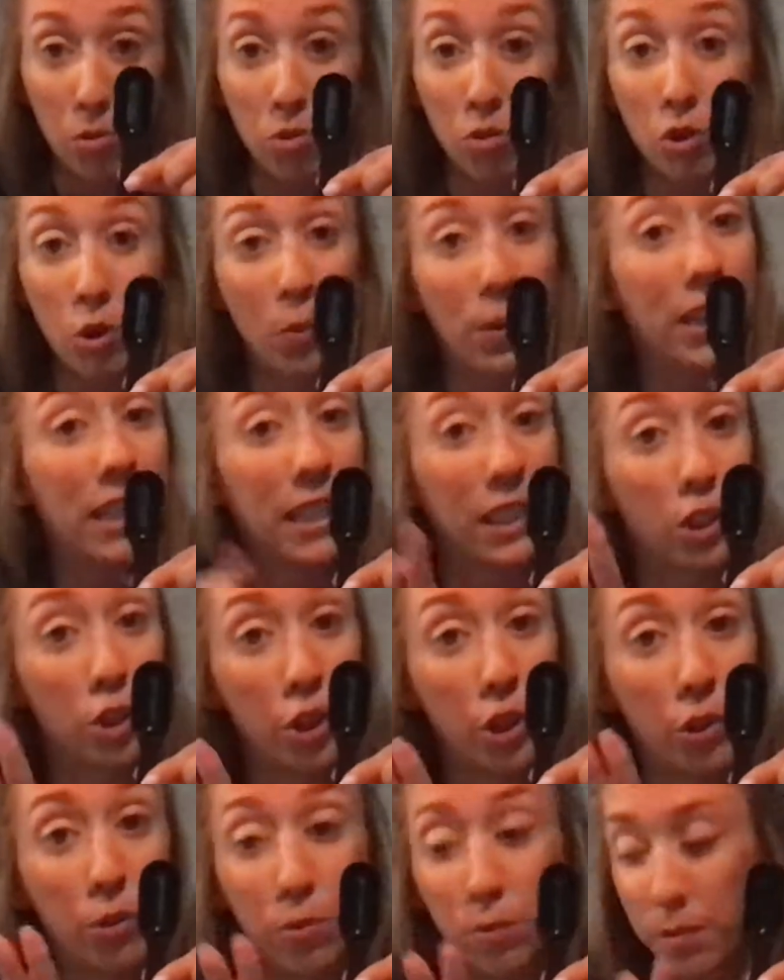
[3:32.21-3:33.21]
so we need
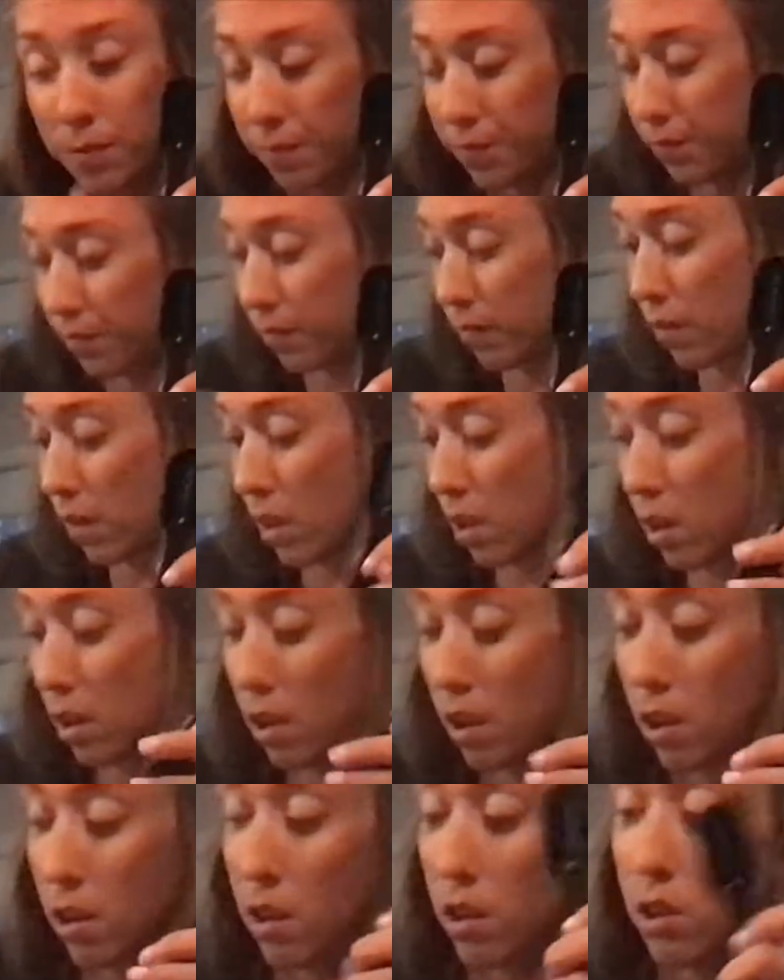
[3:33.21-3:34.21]
2.
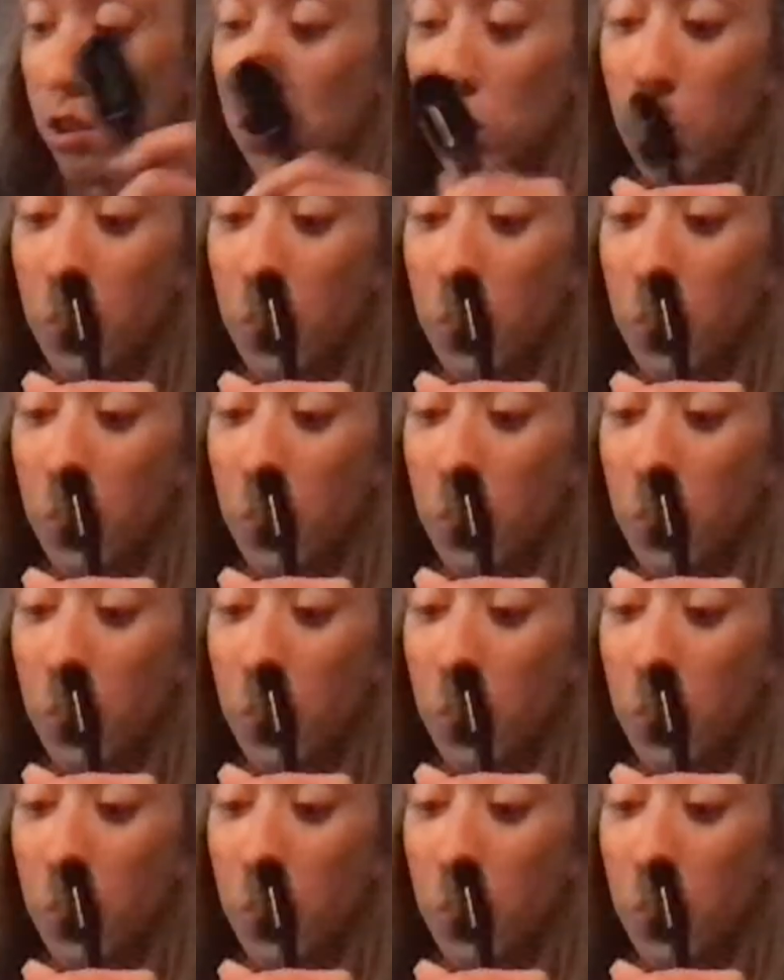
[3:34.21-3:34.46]
So